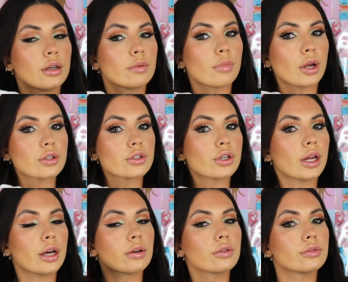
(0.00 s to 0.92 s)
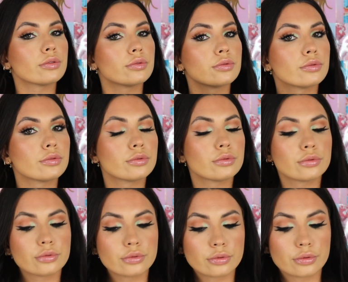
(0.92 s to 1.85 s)
Brush it out.
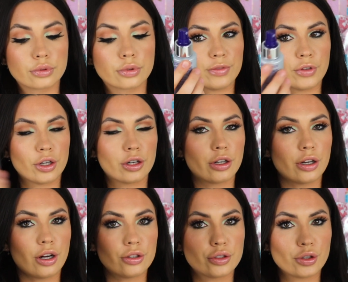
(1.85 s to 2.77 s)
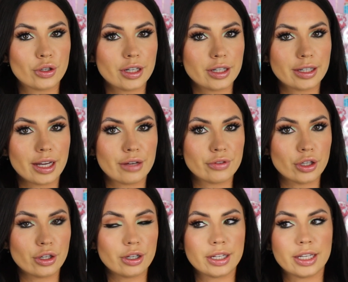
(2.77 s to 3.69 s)
We've got our Alterna
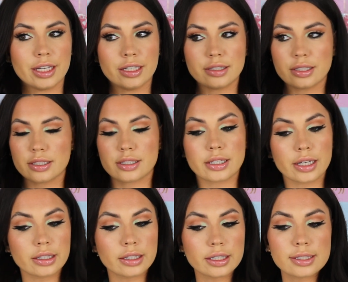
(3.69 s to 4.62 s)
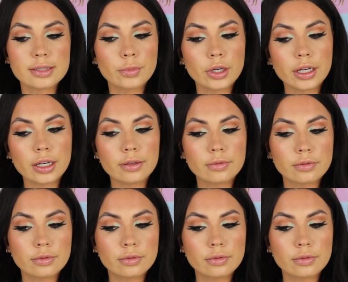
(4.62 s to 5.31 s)
Caviar Heat Styling Spray.